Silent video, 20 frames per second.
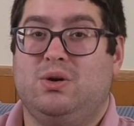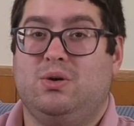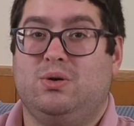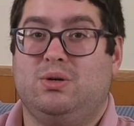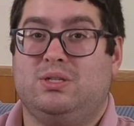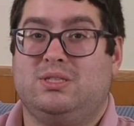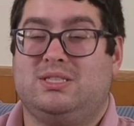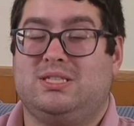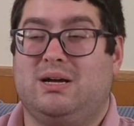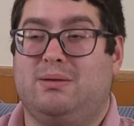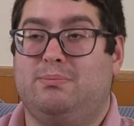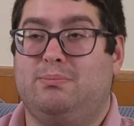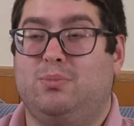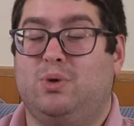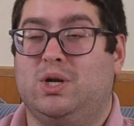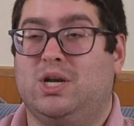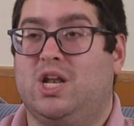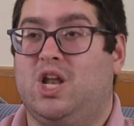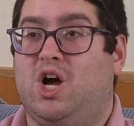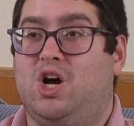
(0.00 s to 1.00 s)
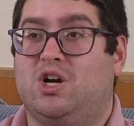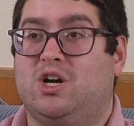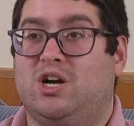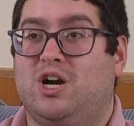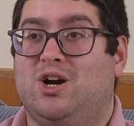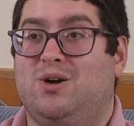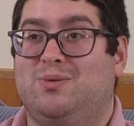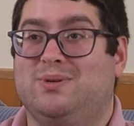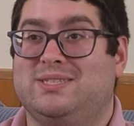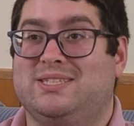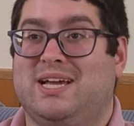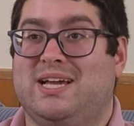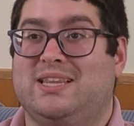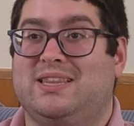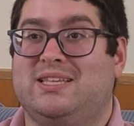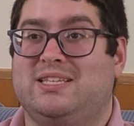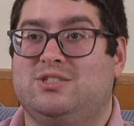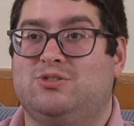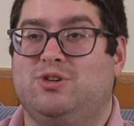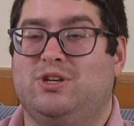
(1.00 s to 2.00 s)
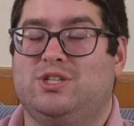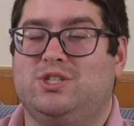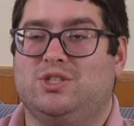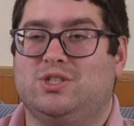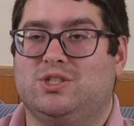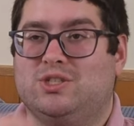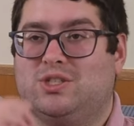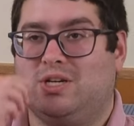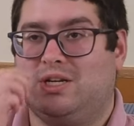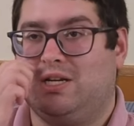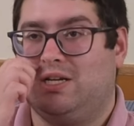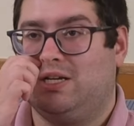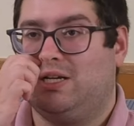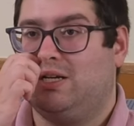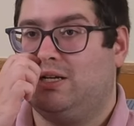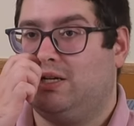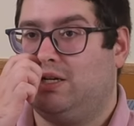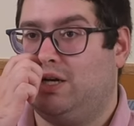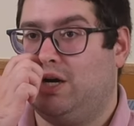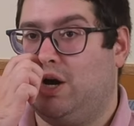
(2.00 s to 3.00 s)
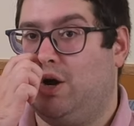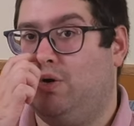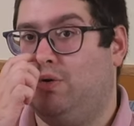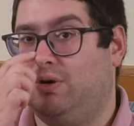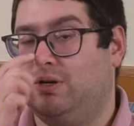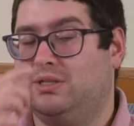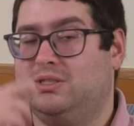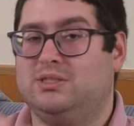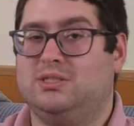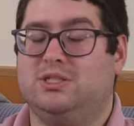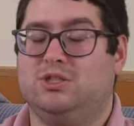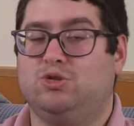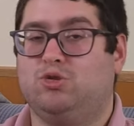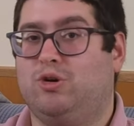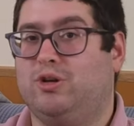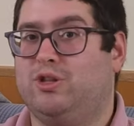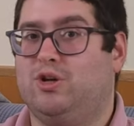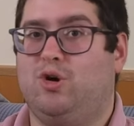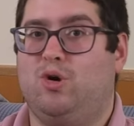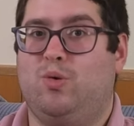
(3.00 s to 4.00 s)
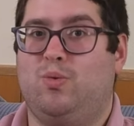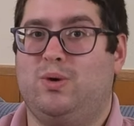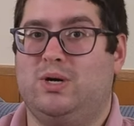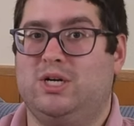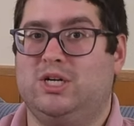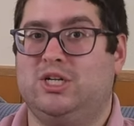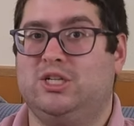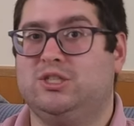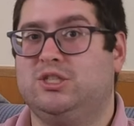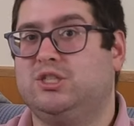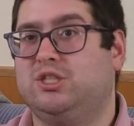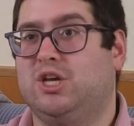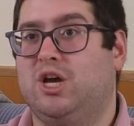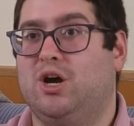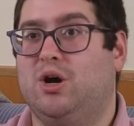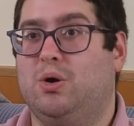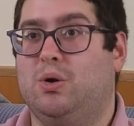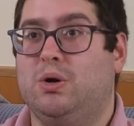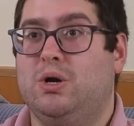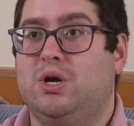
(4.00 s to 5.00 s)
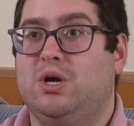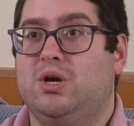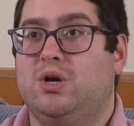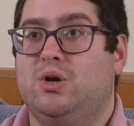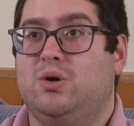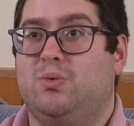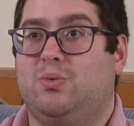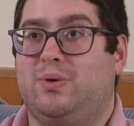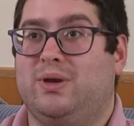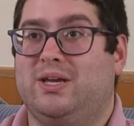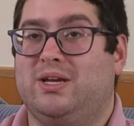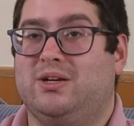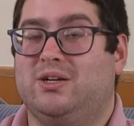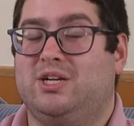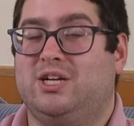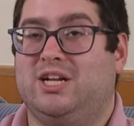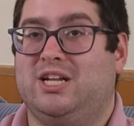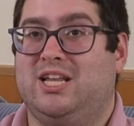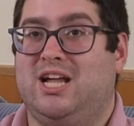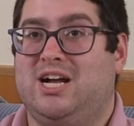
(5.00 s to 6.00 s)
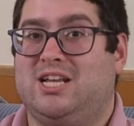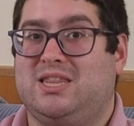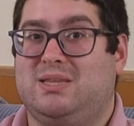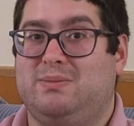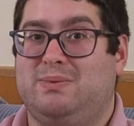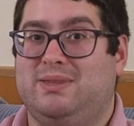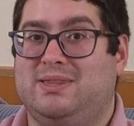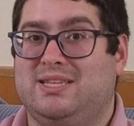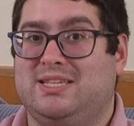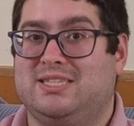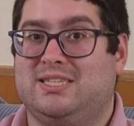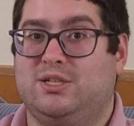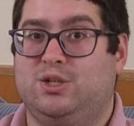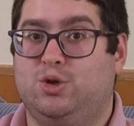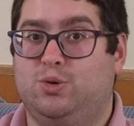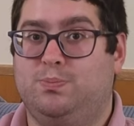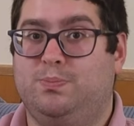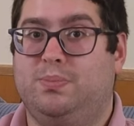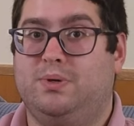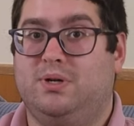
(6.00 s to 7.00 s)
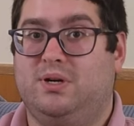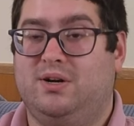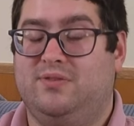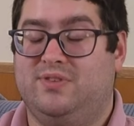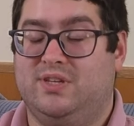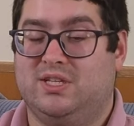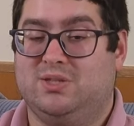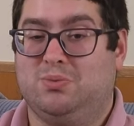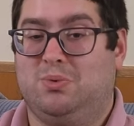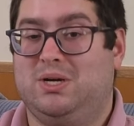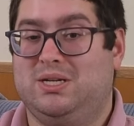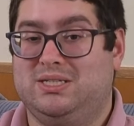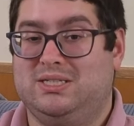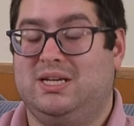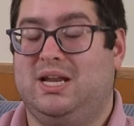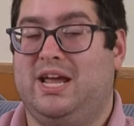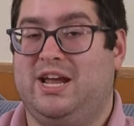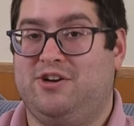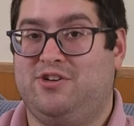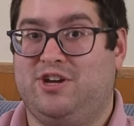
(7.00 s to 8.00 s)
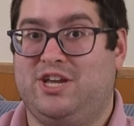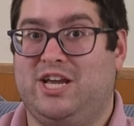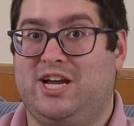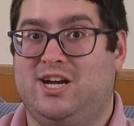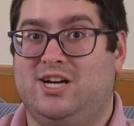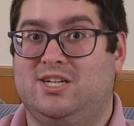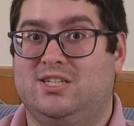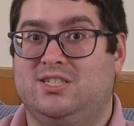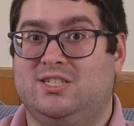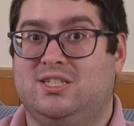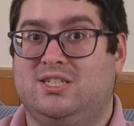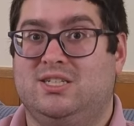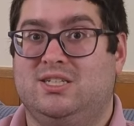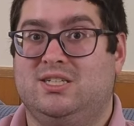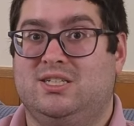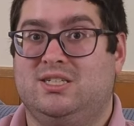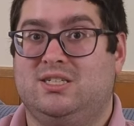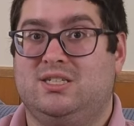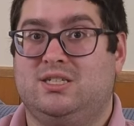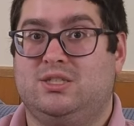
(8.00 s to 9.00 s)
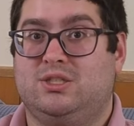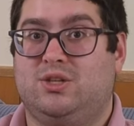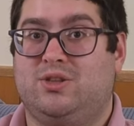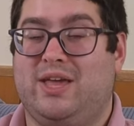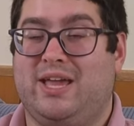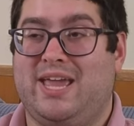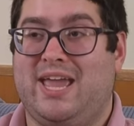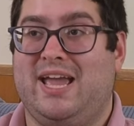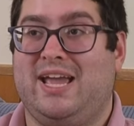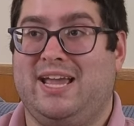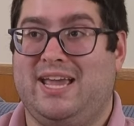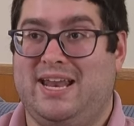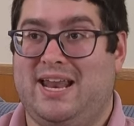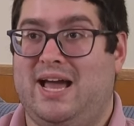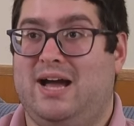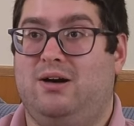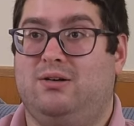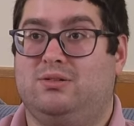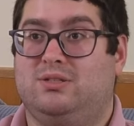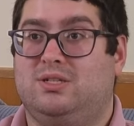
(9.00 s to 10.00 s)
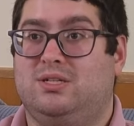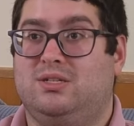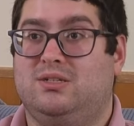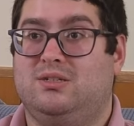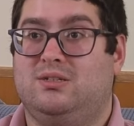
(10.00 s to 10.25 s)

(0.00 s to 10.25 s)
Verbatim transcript: someone long ago was like, these creatures are gonna go and destroy the whole world, so we are gonna lock them in this loop of this one area so they can't get out.